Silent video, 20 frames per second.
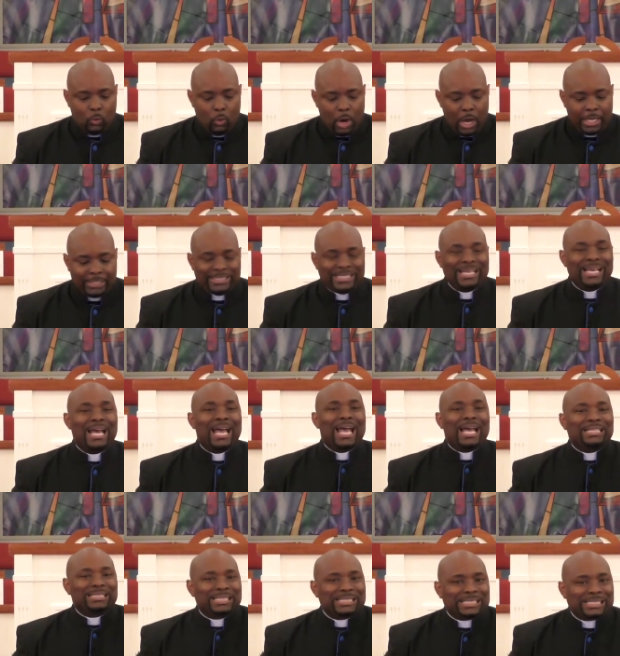one
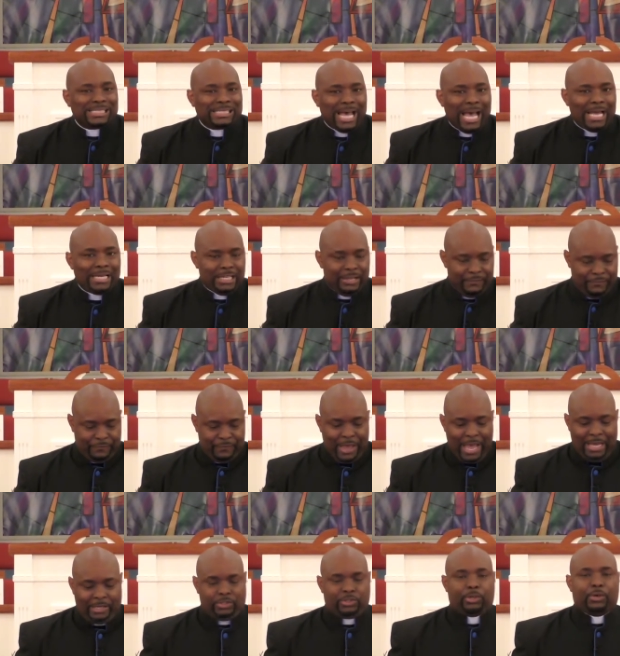deciding
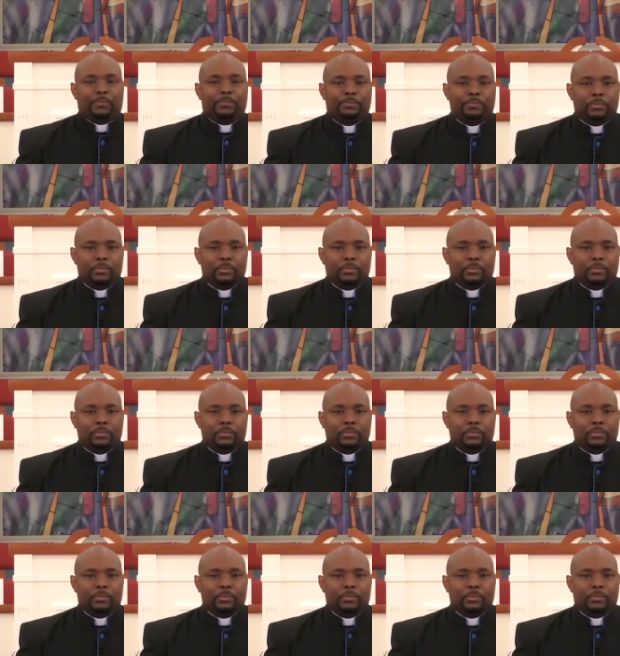factor,